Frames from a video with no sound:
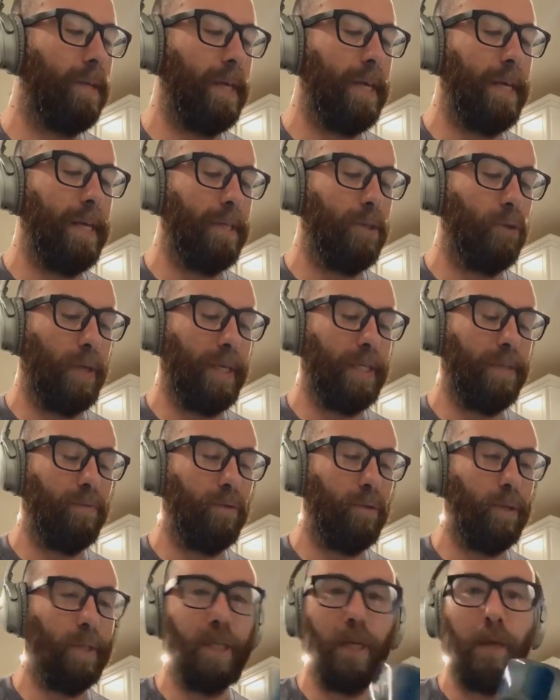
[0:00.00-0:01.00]
heat
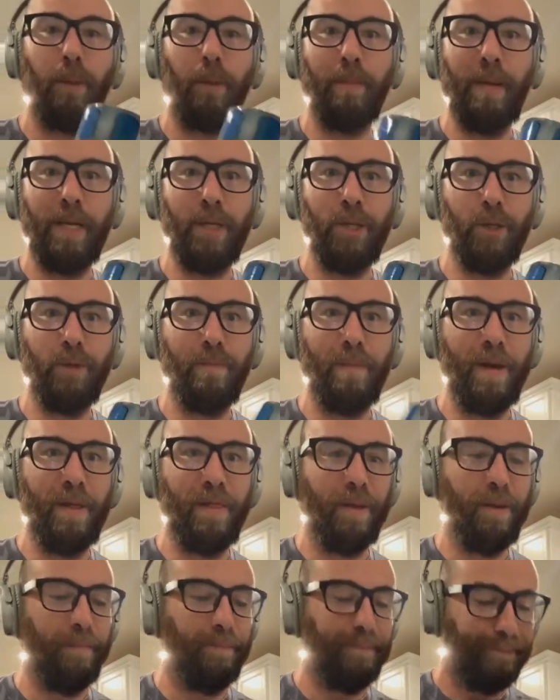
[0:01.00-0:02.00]
transfer sublimation
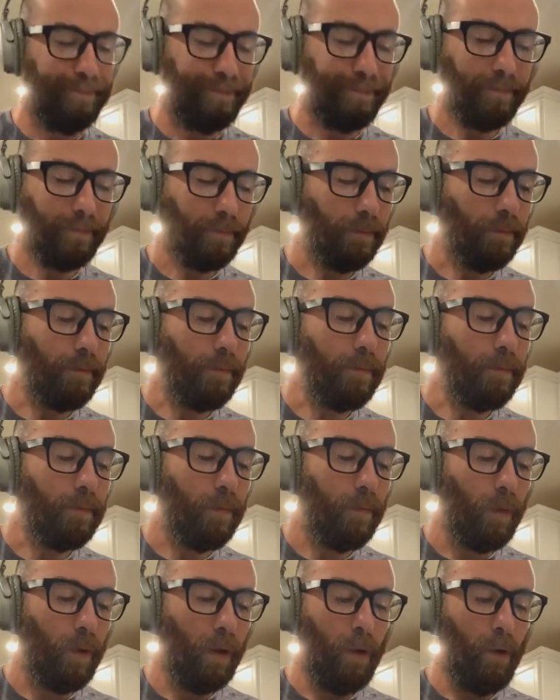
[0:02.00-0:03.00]
method
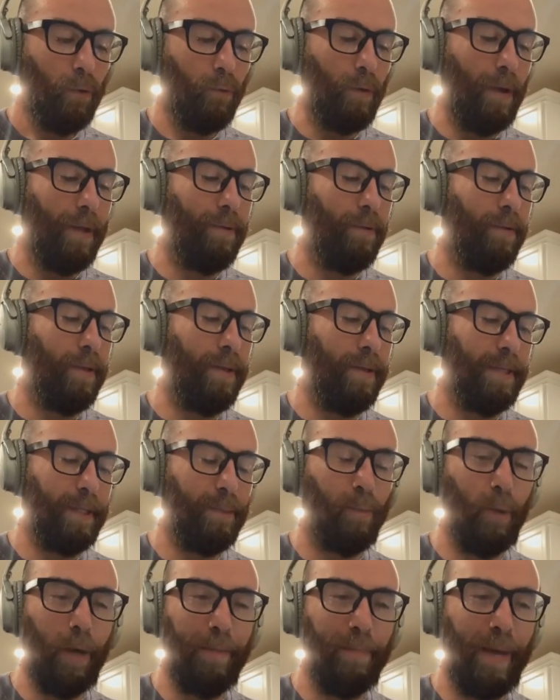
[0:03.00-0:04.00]
rather than the
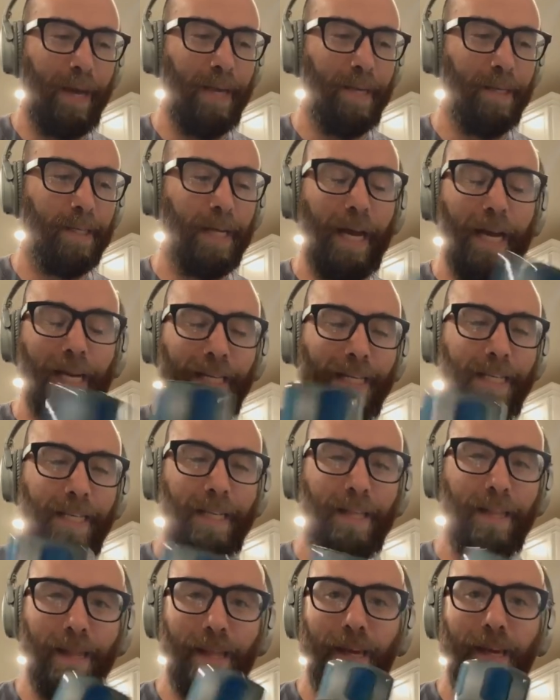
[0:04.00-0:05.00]
spray paints. I
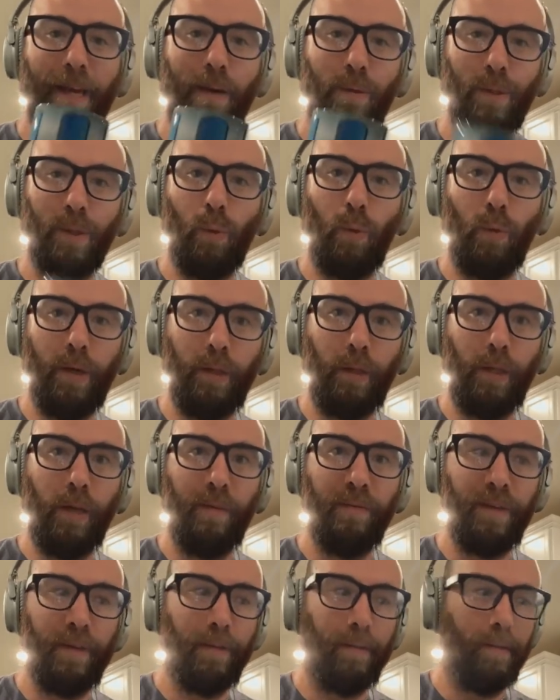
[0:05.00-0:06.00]
didn't think I was going to
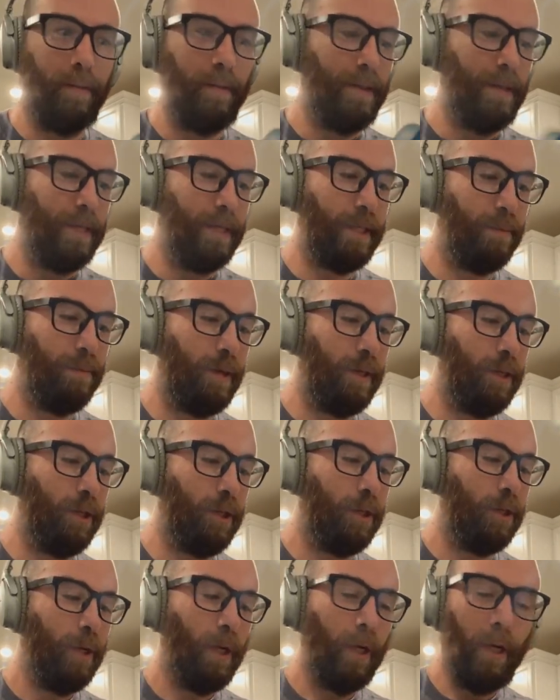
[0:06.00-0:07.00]
love it this
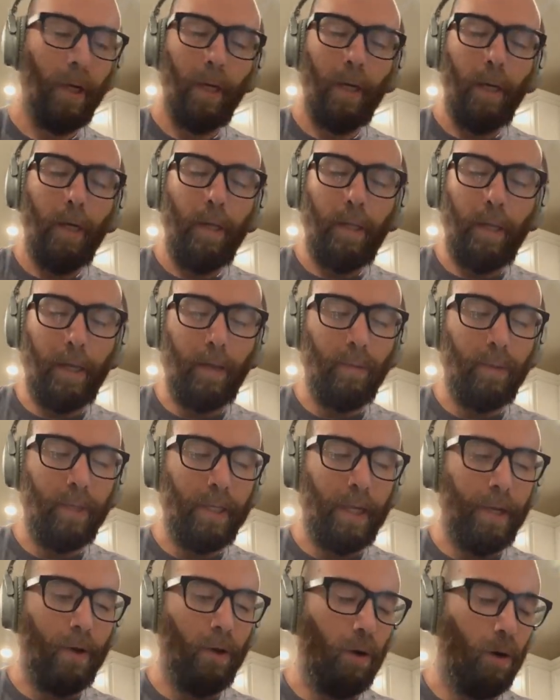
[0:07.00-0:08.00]
much. Like I
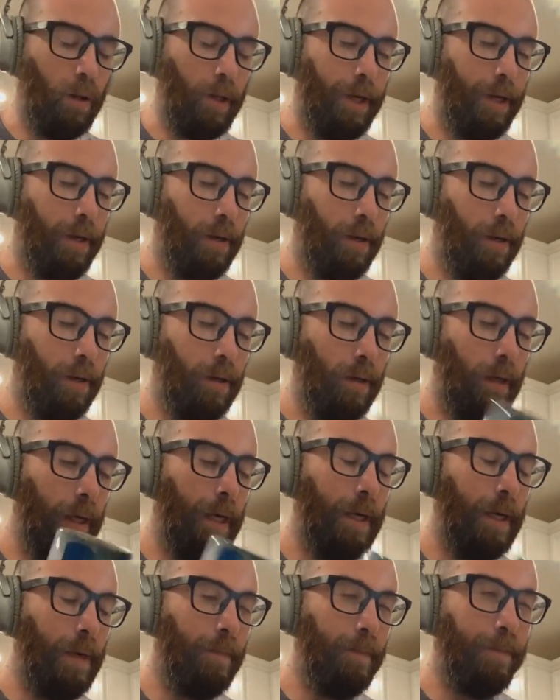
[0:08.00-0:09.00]
was saying earlier,
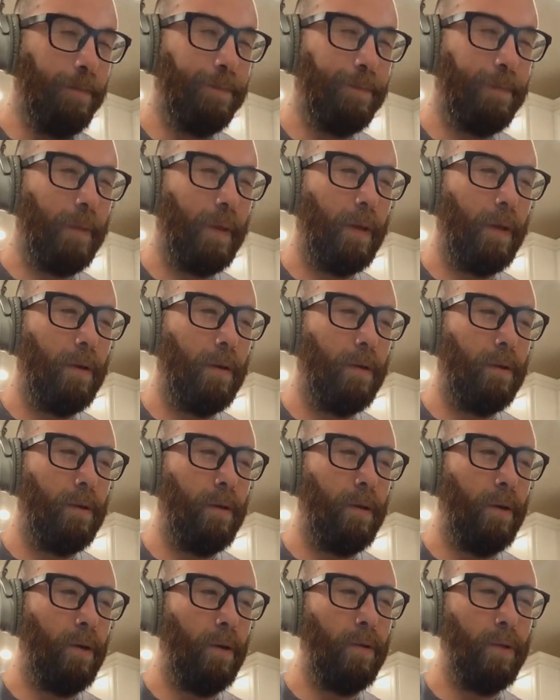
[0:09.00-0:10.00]

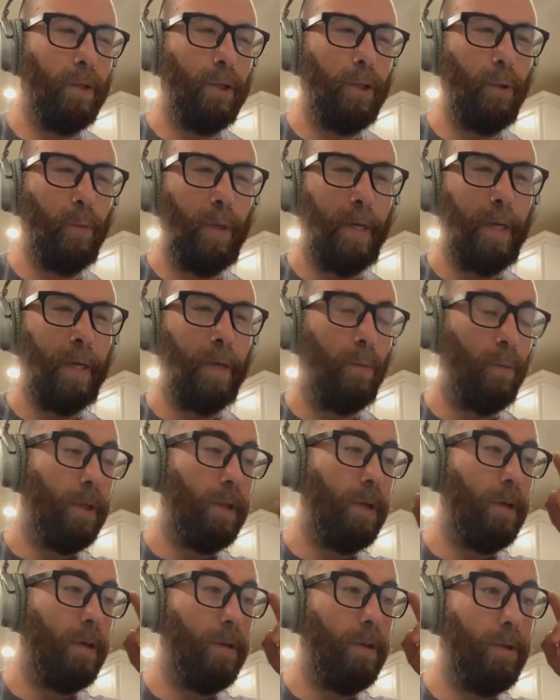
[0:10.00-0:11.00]
doing it
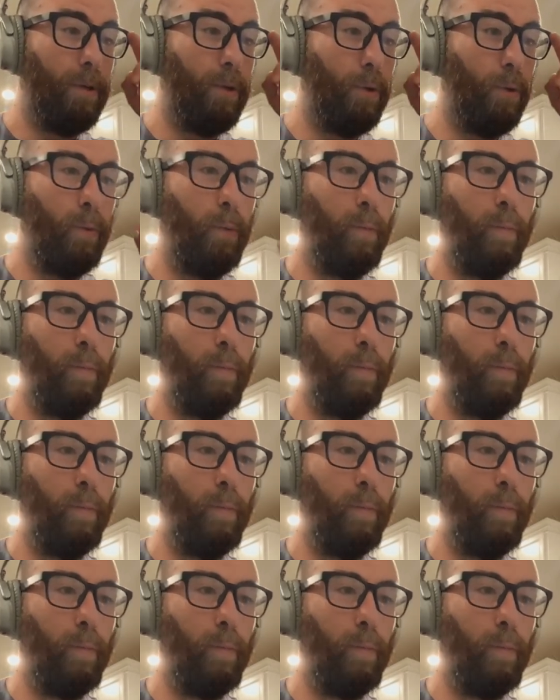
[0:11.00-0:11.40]
with the